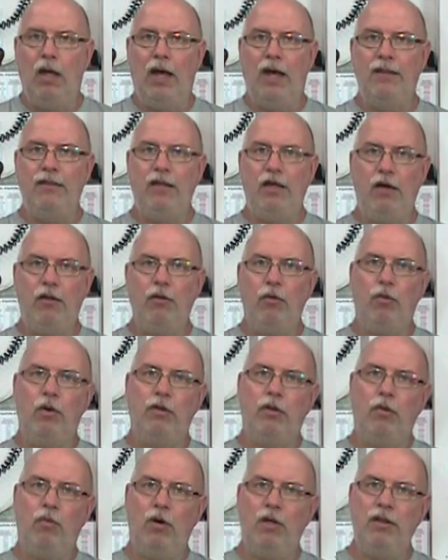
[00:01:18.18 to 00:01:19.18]
And the other
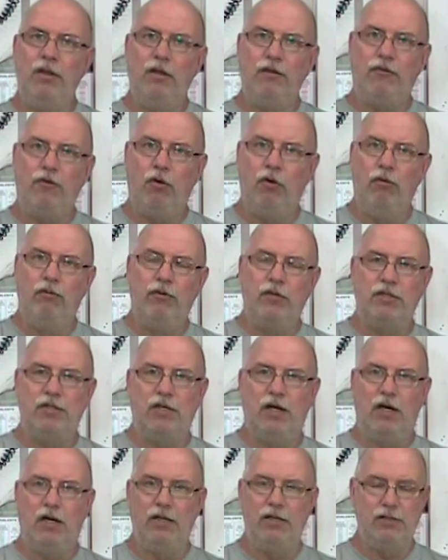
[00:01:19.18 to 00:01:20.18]
one, the one that's
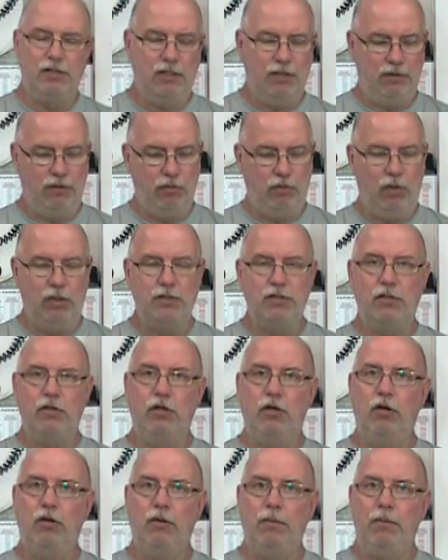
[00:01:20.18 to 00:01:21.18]
oversized, the ones that
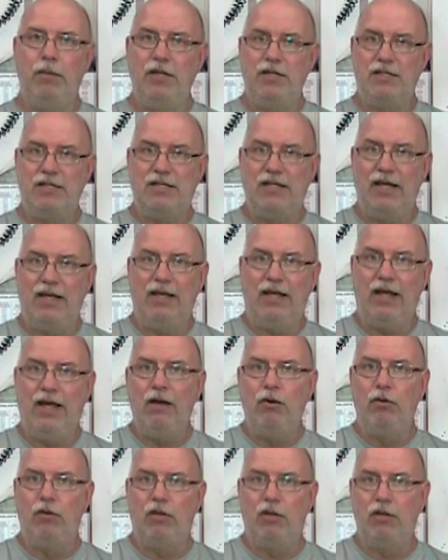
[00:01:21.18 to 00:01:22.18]
are going to be sent
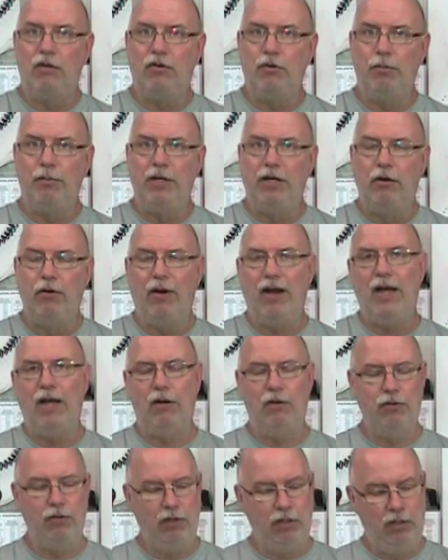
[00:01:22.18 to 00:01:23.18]
out to be
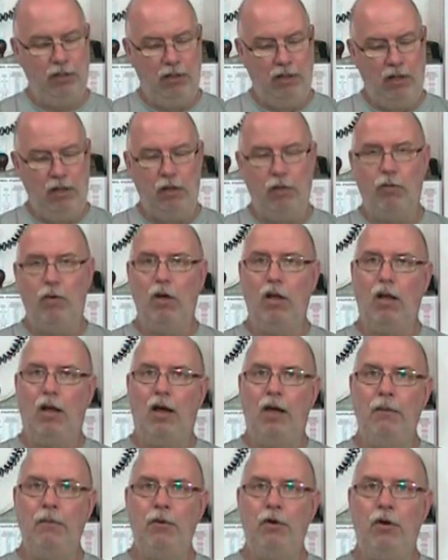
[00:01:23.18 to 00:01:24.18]
ground, well
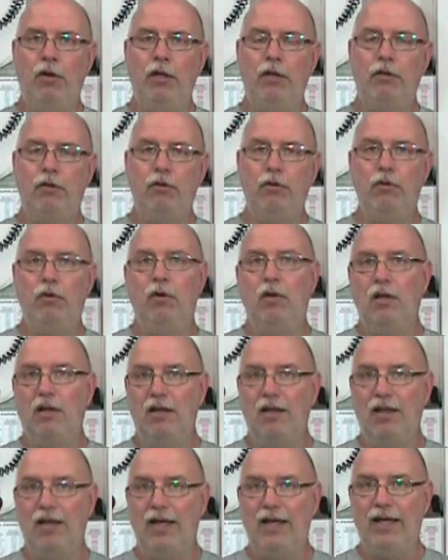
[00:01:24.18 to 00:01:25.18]
I'm going to
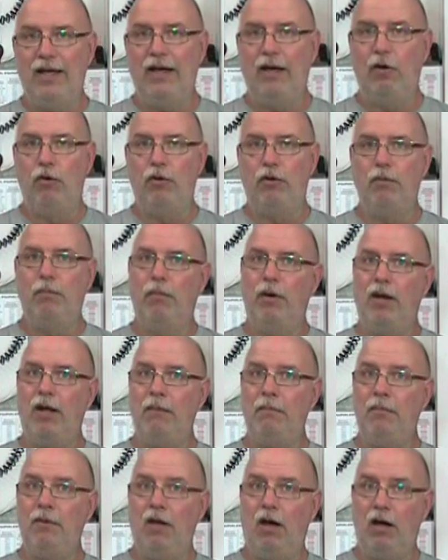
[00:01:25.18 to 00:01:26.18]
lay out but
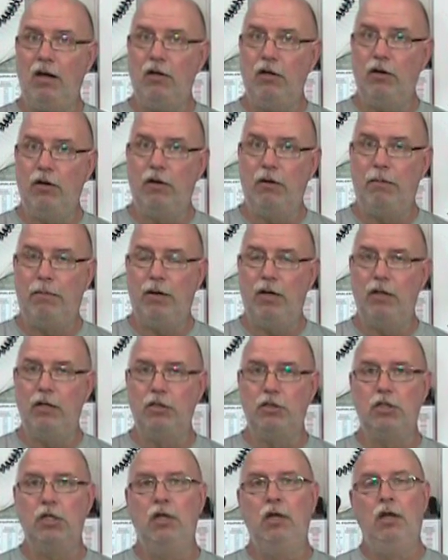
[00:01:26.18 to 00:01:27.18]
I'm not going to
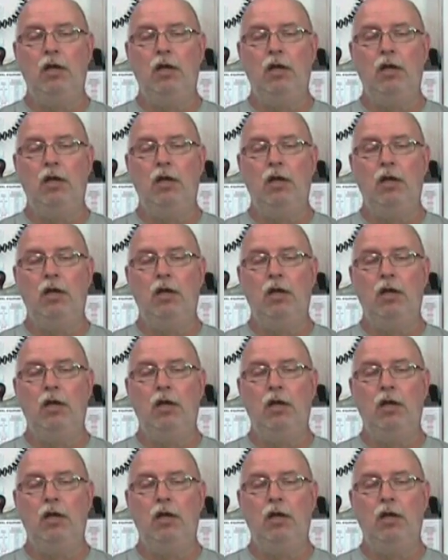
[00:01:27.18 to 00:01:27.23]
punch.